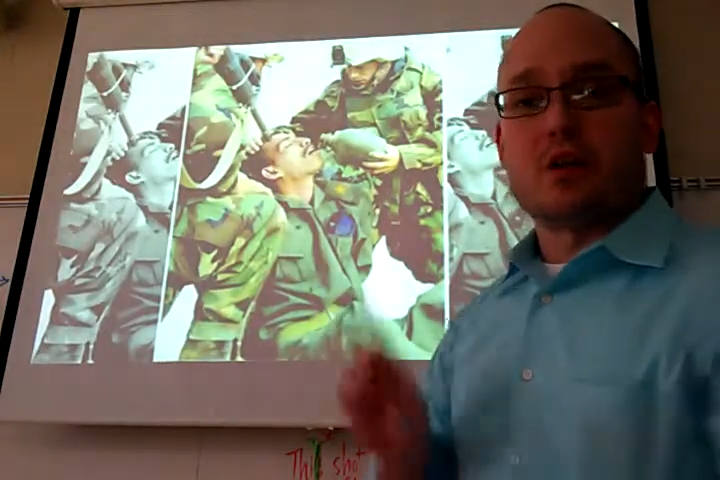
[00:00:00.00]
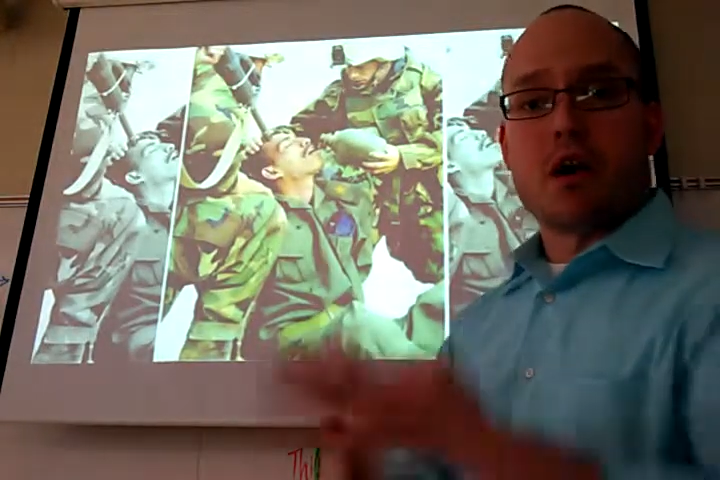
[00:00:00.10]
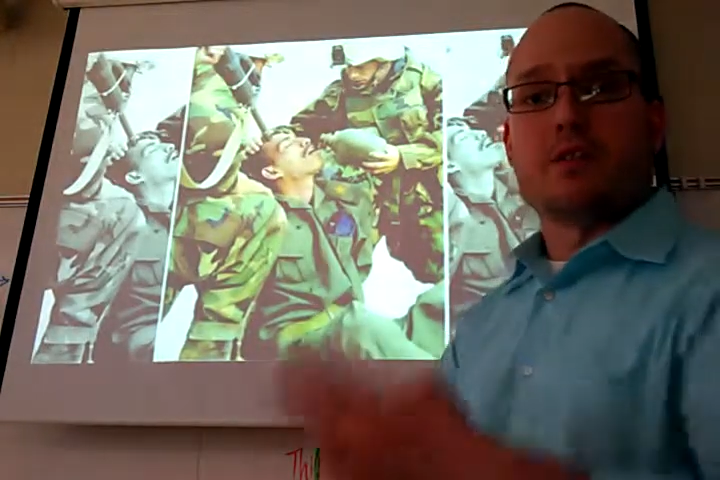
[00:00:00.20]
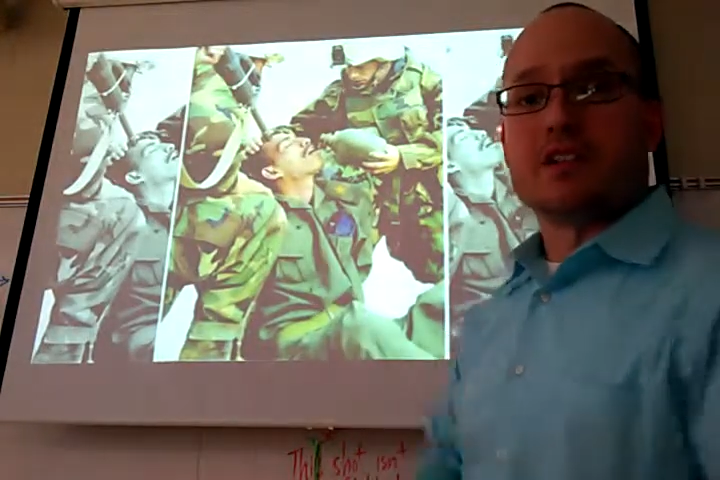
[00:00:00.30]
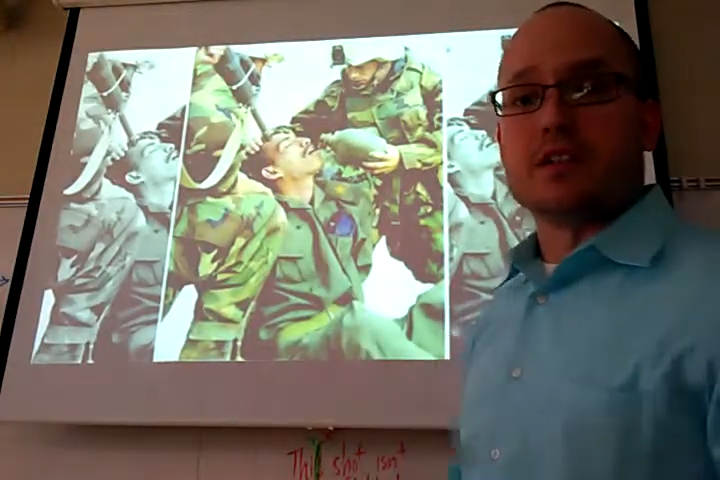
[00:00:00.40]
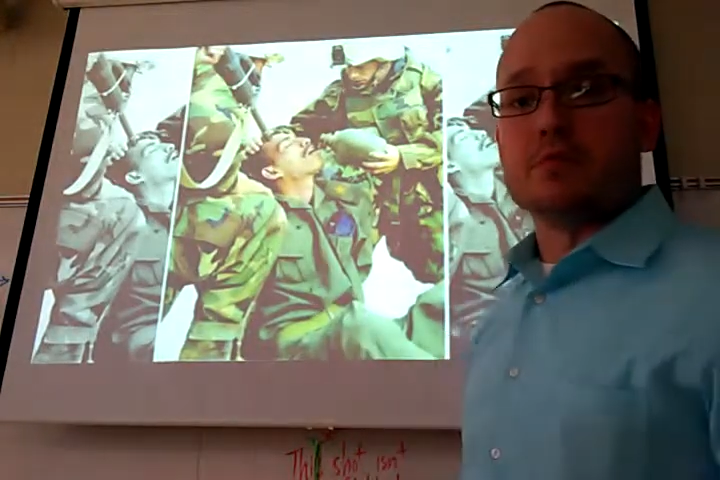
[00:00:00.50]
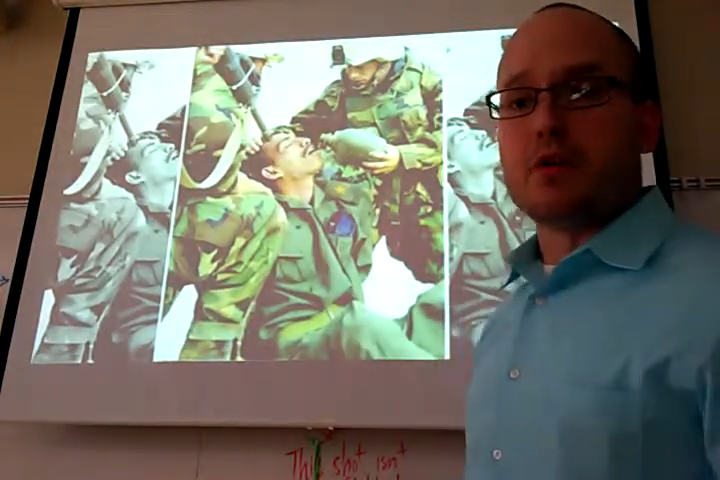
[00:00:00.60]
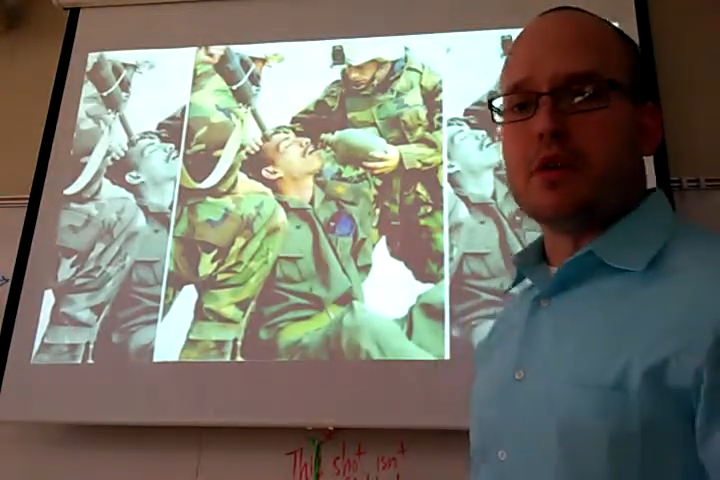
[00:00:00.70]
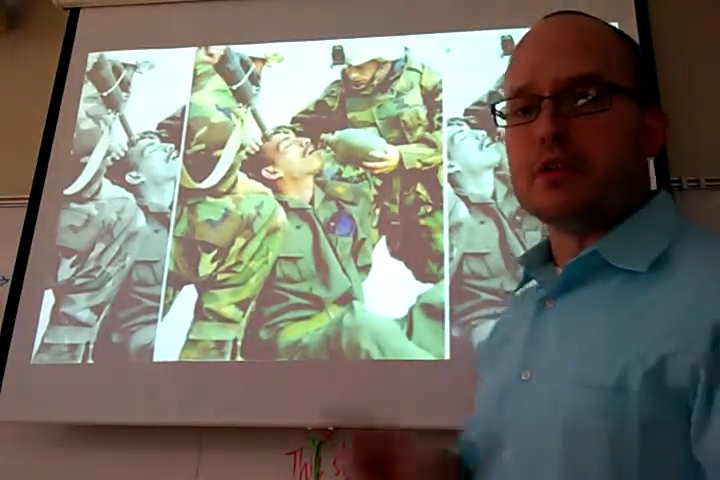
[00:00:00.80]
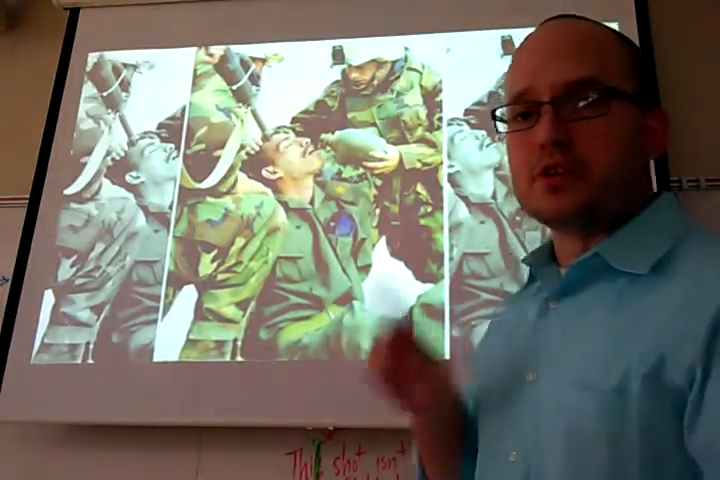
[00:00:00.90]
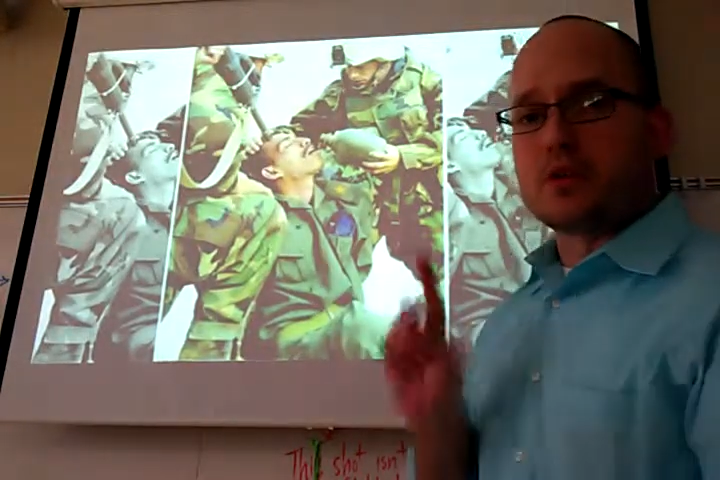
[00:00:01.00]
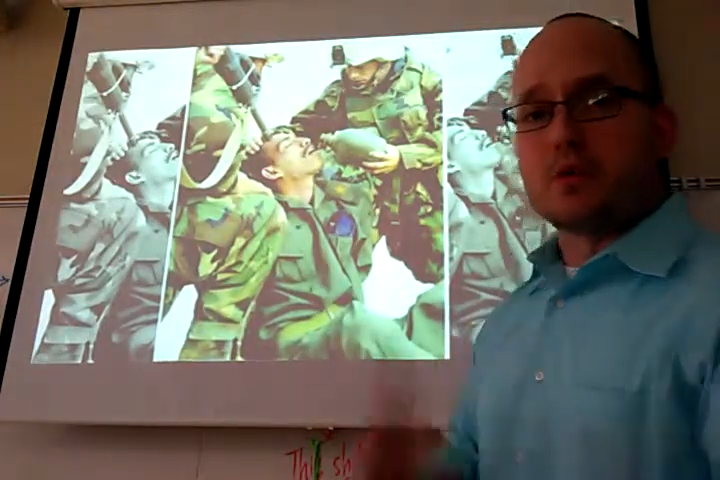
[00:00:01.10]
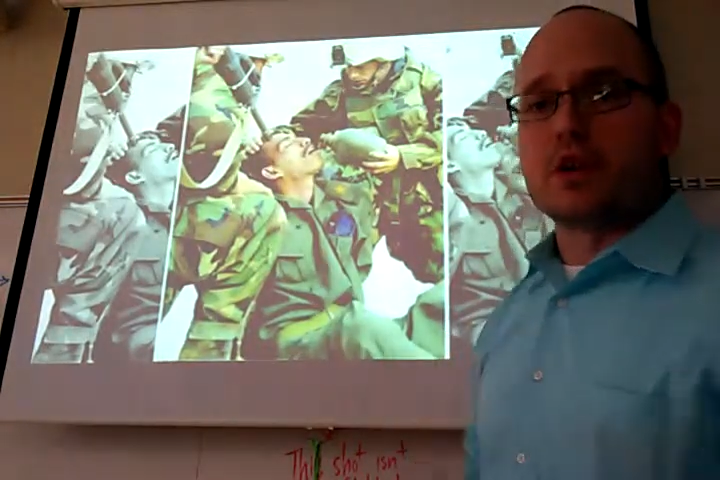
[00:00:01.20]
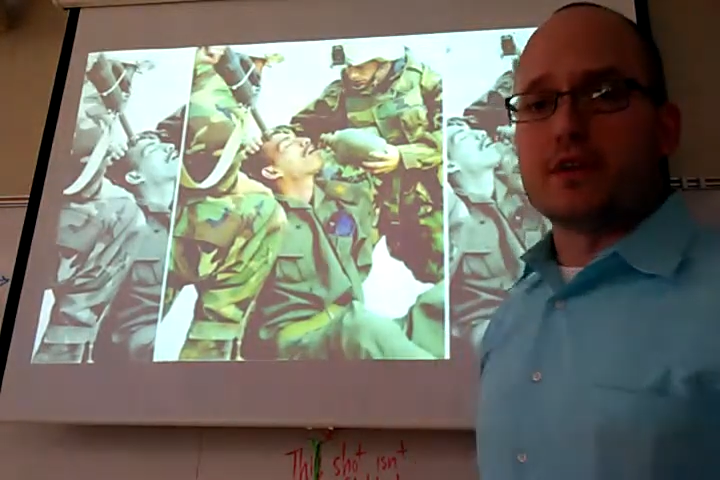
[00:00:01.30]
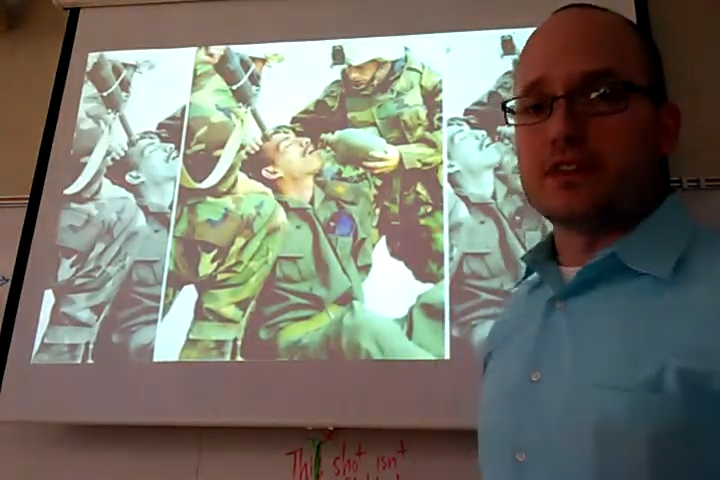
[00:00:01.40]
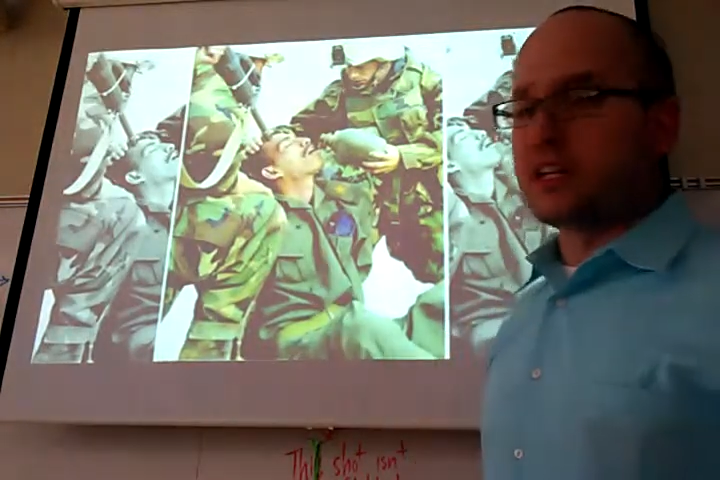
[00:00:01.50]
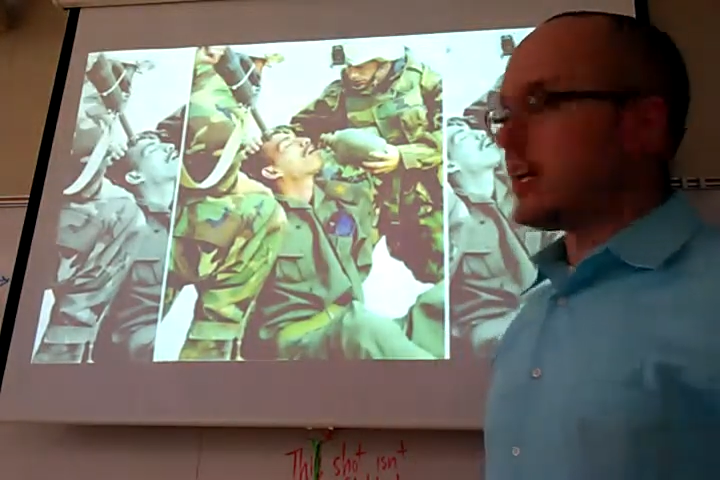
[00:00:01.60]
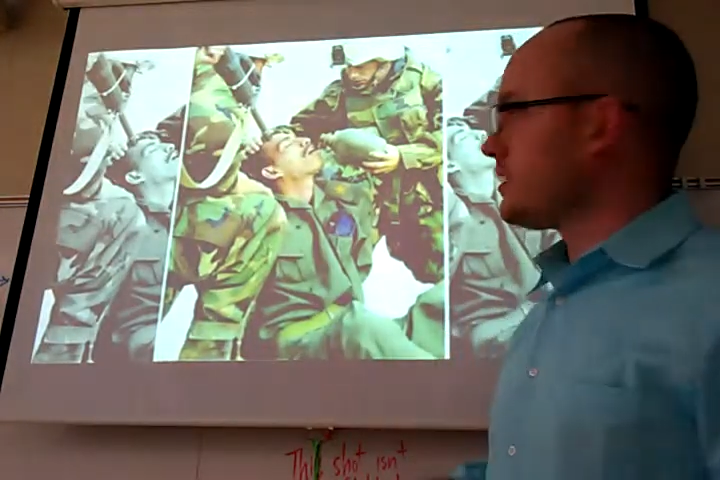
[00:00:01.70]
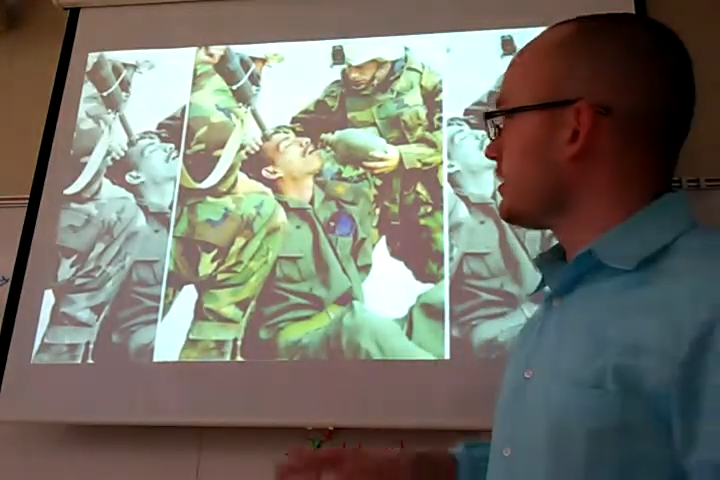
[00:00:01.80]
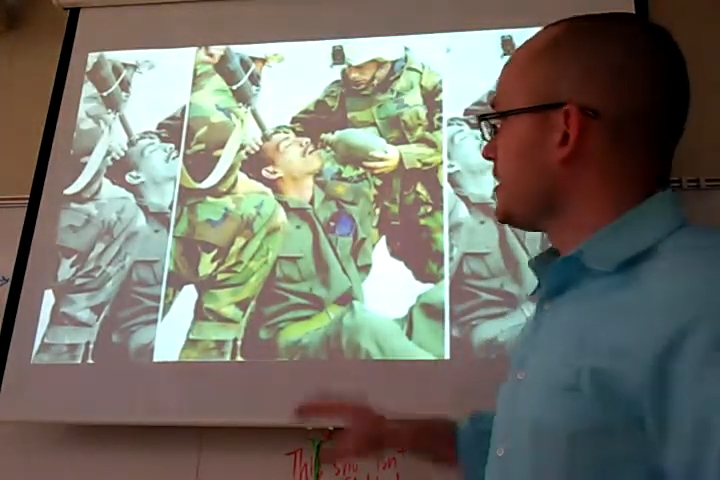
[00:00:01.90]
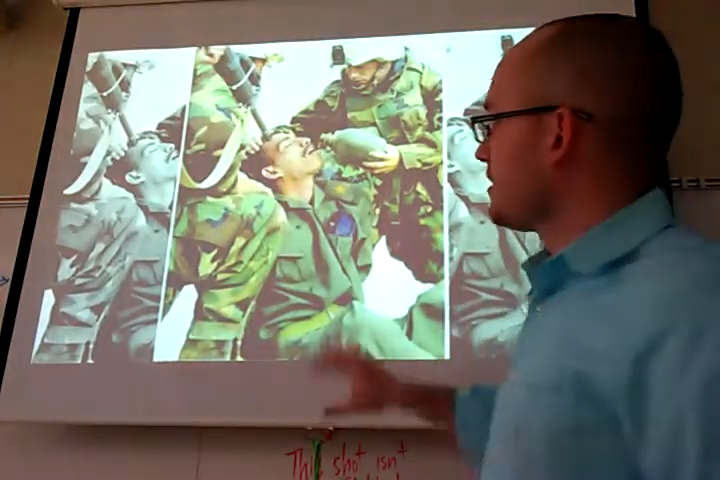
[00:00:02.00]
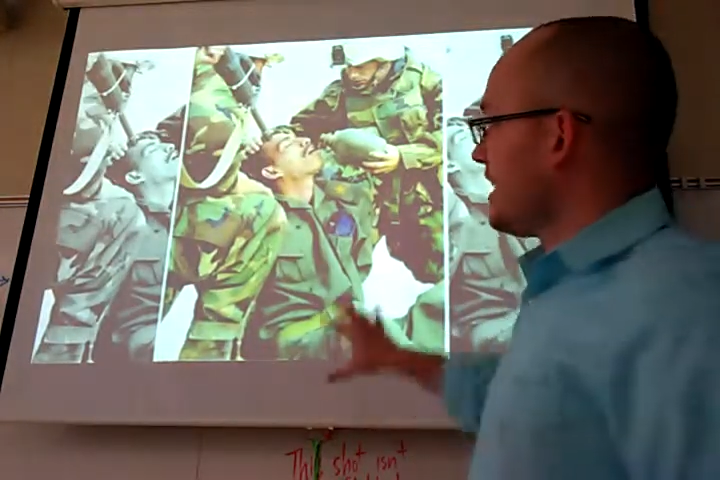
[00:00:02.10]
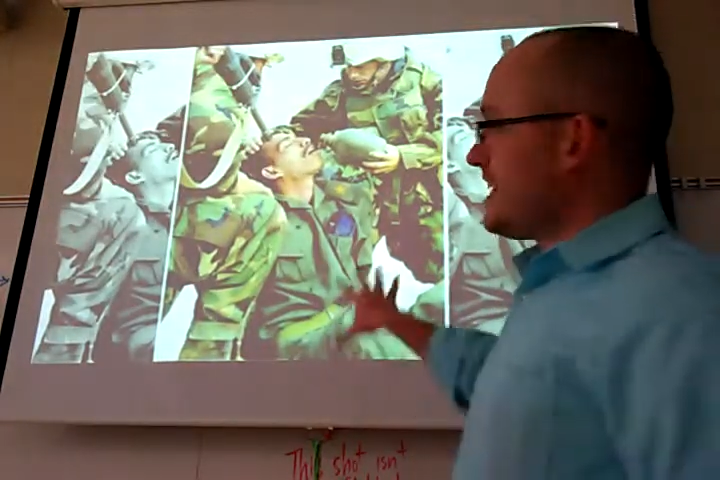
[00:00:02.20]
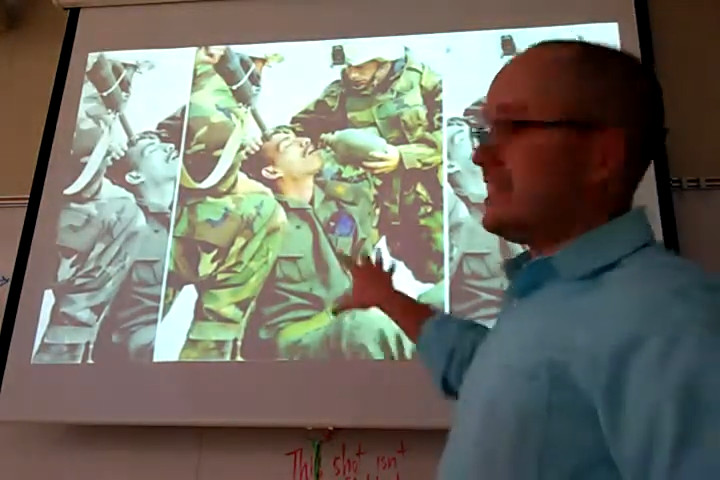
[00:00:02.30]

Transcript: or Huffington Post or whatever the case is,